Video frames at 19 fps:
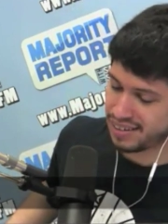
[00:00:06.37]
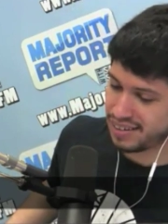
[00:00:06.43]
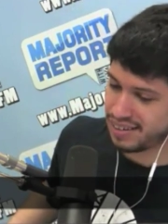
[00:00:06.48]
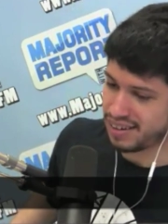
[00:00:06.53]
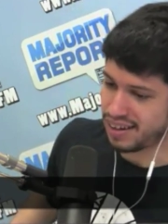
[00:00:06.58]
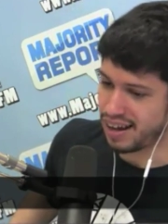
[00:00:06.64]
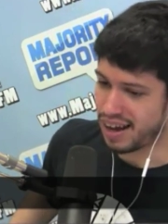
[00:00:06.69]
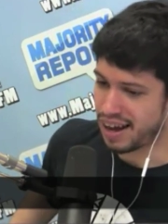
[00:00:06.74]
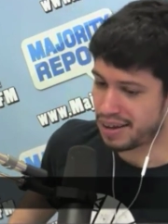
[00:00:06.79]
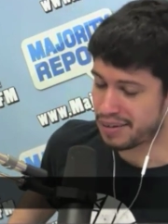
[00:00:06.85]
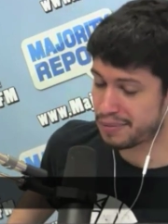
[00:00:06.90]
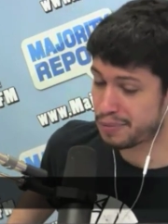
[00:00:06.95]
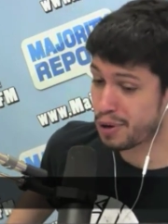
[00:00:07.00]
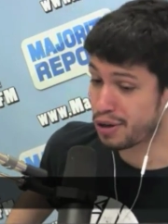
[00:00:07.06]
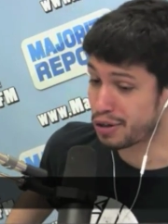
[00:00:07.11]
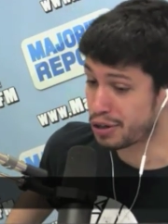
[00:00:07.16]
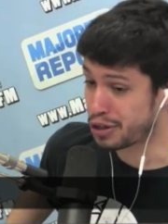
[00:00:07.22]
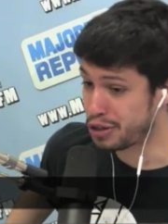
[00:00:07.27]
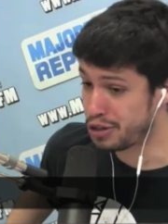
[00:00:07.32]

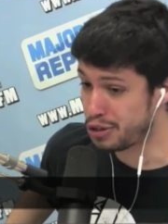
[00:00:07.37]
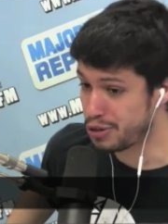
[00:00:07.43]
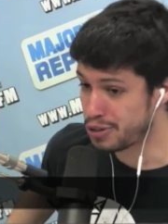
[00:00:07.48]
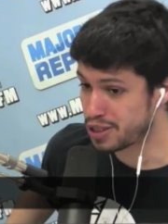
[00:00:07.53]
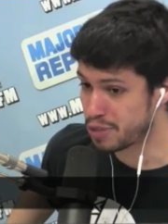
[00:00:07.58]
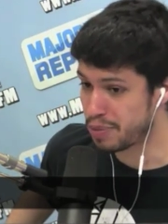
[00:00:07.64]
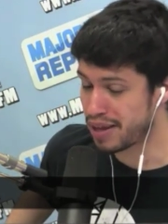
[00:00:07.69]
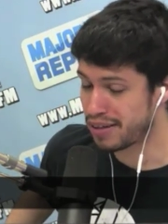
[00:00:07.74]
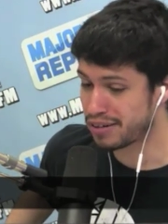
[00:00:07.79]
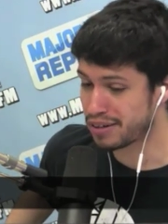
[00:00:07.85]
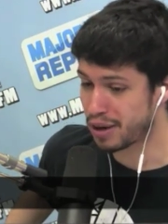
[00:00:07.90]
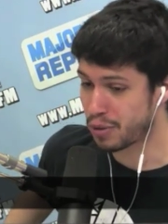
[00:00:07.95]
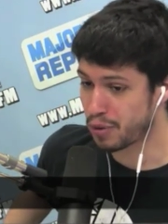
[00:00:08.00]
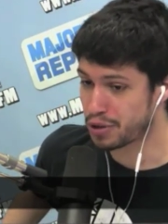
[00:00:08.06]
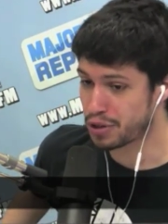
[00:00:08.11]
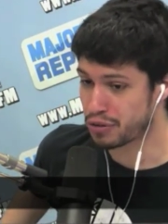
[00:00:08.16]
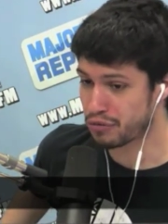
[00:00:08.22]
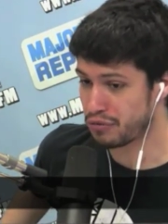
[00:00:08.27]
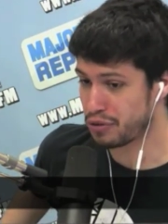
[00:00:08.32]
Well, good news depending on
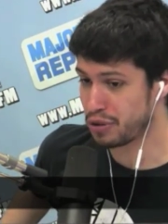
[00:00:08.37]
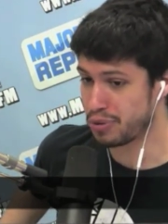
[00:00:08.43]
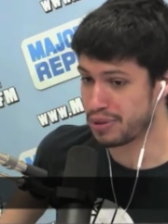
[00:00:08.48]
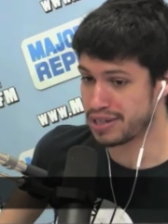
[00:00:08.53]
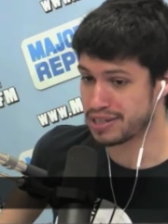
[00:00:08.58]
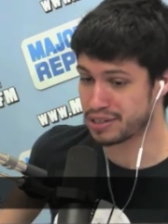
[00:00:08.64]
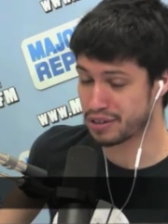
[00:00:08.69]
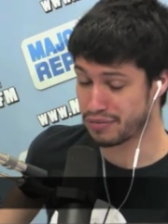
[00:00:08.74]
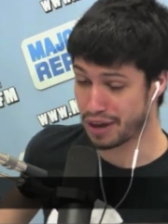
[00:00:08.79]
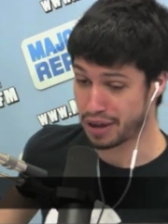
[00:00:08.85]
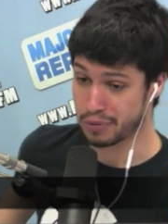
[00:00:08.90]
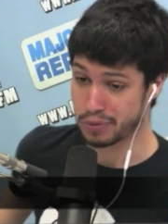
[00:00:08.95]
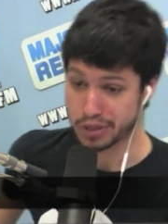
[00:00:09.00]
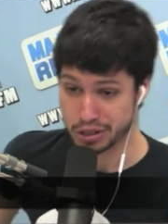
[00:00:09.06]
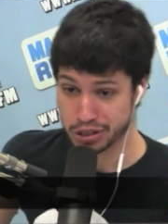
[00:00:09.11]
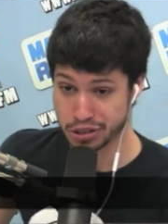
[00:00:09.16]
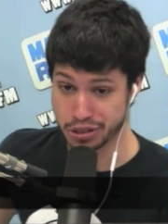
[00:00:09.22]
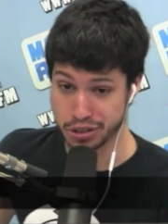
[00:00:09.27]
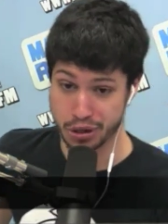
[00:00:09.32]
what your view is of
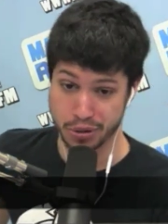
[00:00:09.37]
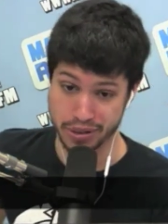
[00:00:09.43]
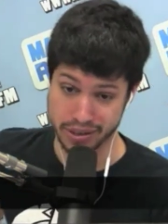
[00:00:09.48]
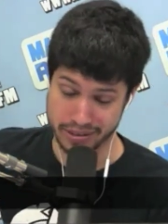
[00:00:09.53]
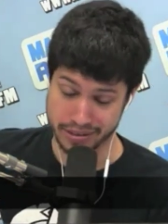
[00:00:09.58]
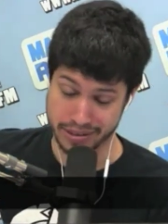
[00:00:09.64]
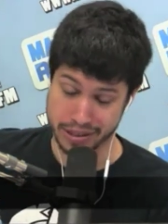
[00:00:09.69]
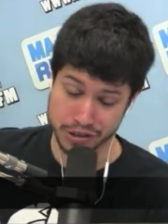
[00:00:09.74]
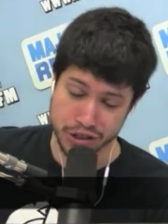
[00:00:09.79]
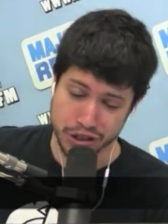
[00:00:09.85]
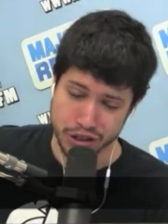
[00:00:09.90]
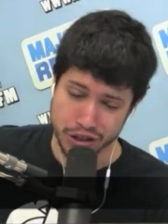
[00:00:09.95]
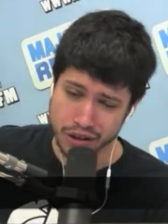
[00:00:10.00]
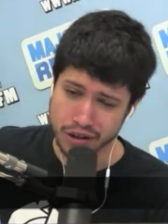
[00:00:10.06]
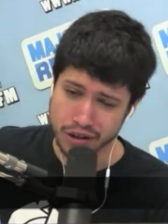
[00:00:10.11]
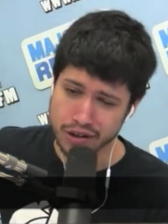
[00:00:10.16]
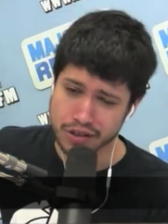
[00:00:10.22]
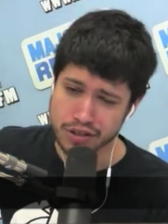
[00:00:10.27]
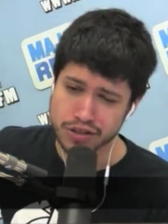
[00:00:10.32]
Edward Snowden. Is he
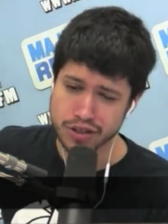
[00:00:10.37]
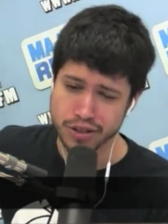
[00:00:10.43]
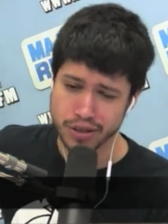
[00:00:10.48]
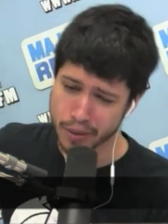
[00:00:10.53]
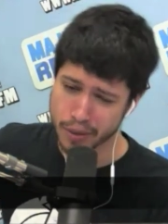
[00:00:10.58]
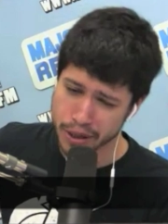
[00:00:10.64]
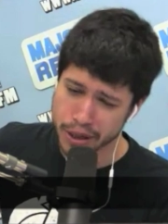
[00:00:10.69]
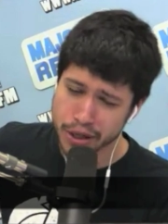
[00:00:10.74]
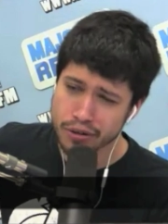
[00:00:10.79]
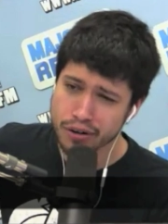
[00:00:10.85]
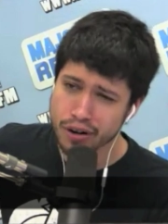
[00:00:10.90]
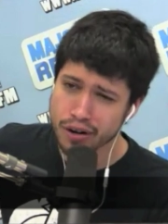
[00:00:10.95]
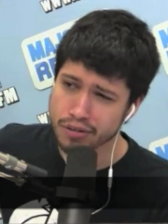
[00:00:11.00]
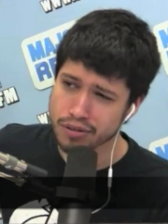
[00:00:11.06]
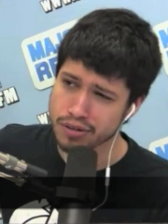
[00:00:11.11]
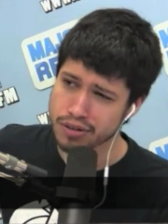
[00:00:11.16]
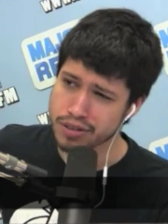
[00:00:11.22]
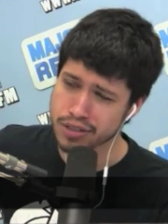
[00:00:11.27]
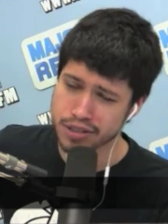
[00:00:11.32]
a hero
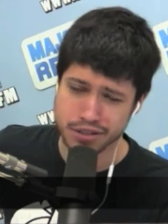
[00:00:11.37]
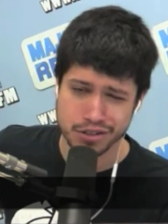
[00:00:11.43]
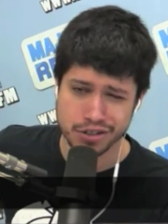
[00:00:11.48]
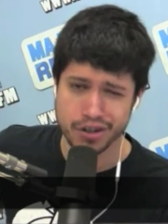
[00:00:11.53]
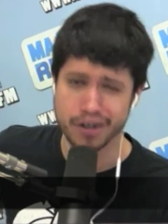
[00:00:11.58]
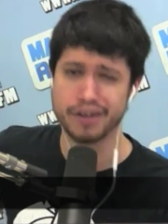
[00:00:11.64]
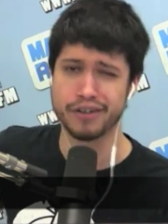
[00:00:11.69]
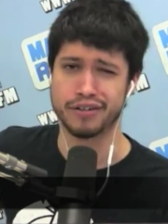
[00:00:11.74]
or is he a traitor?